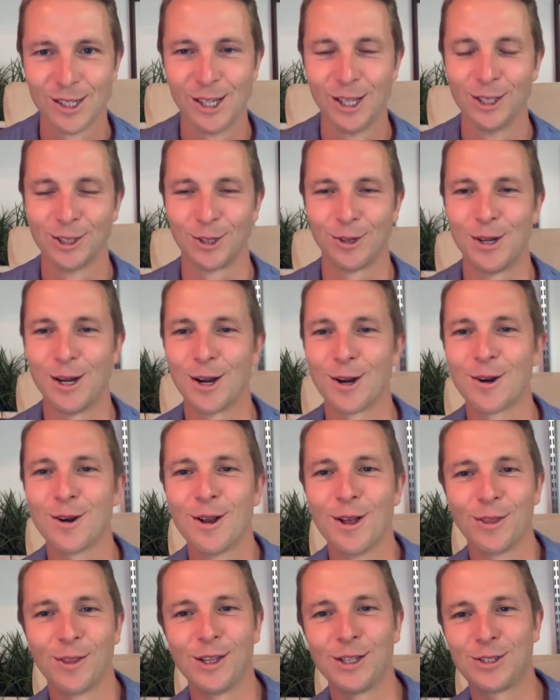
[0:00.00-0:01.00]
So here,
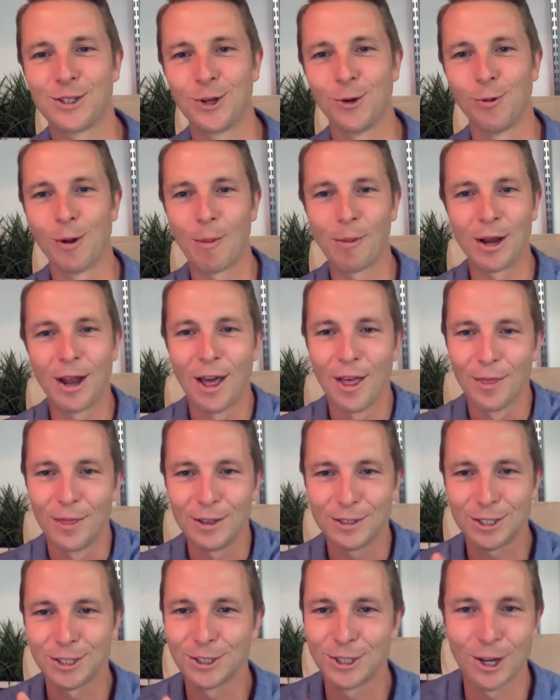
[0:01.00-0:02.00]
these two women,
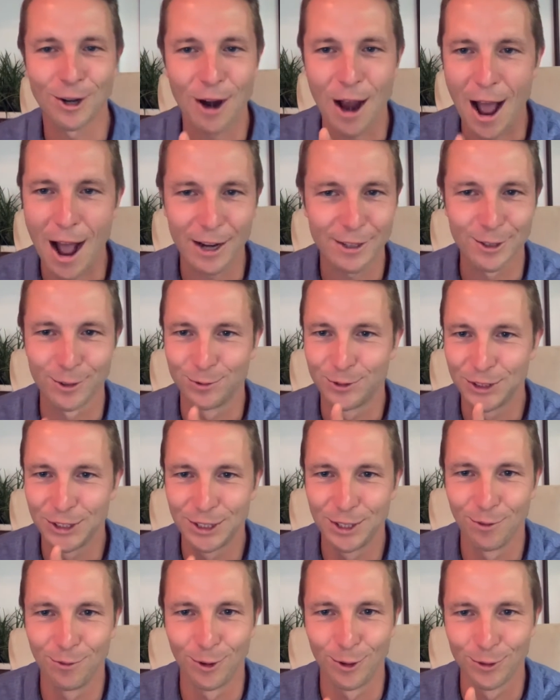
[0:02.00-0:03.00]
this is their act of
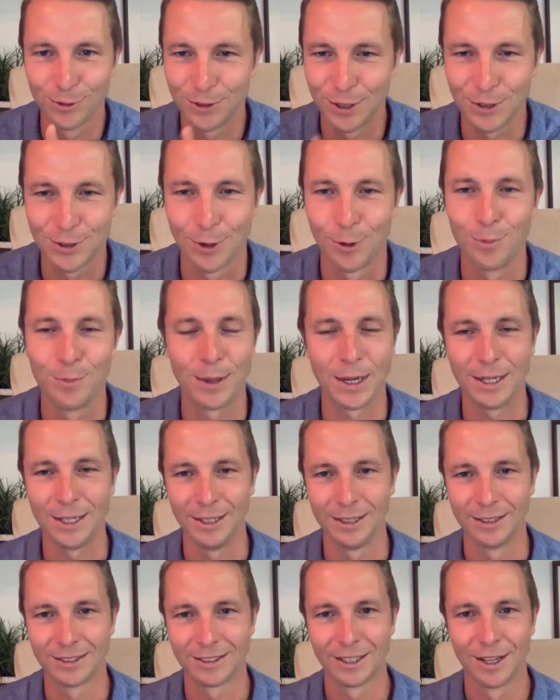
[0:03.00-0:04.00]
civil
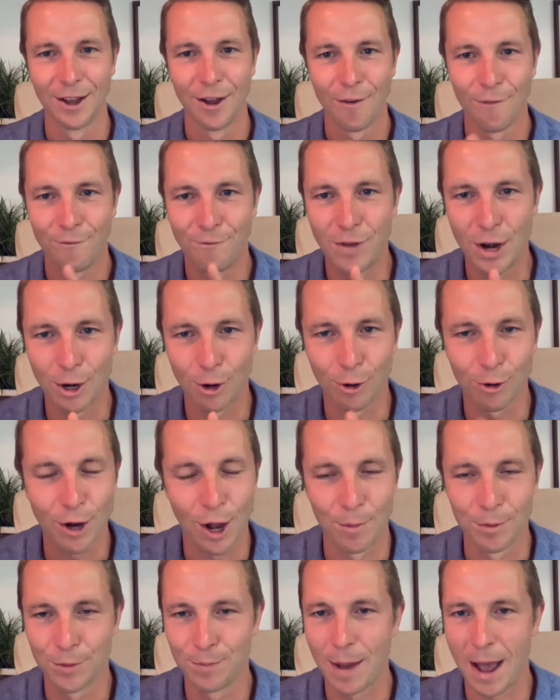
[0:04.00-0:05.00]
disobedience. Pharaoh
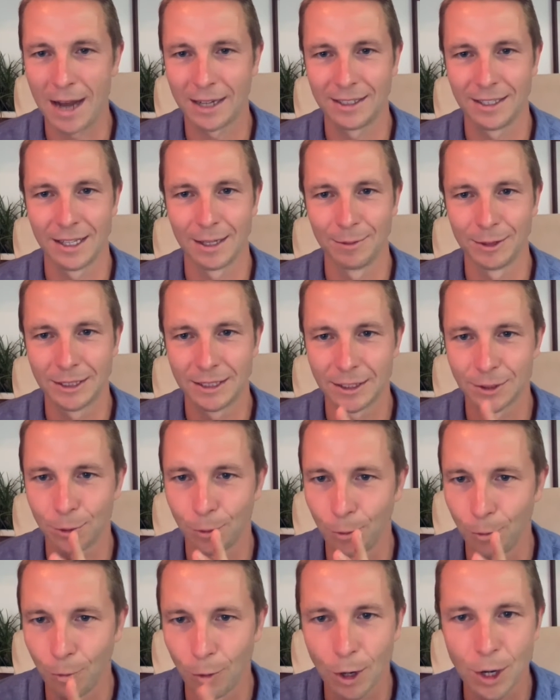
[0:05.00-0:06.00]
comes back to them and says,
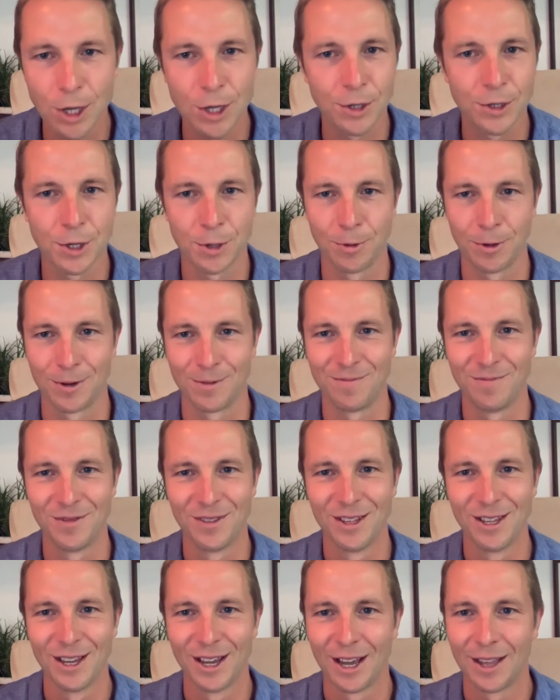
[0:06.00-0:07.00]
what are you doing?
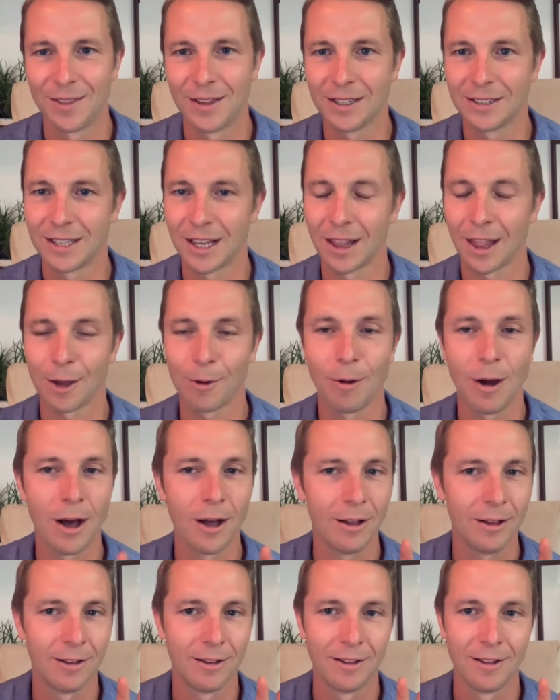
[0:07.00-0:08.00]
And they say, like,
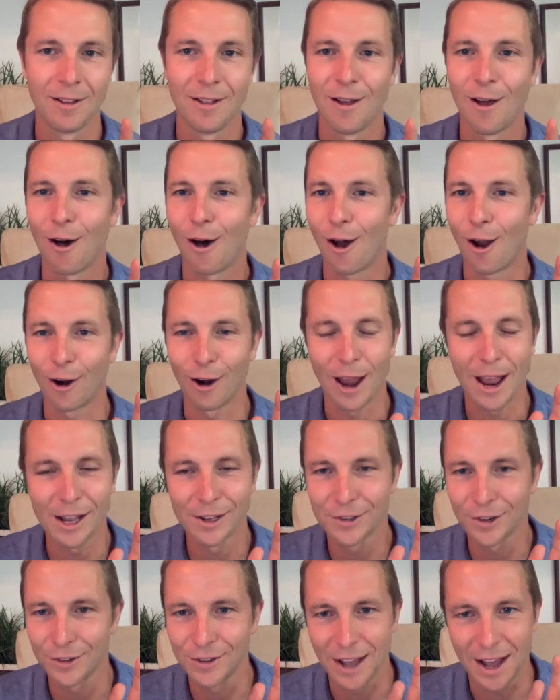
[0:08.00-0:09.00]
well, our hands
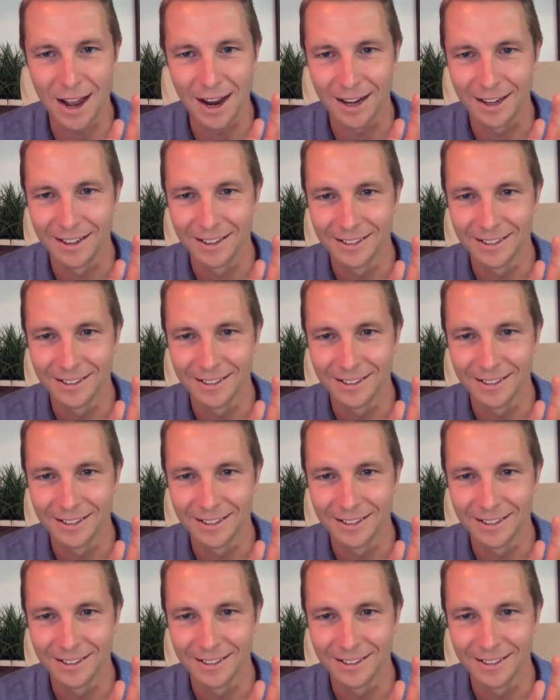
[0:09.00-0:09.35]
are tied.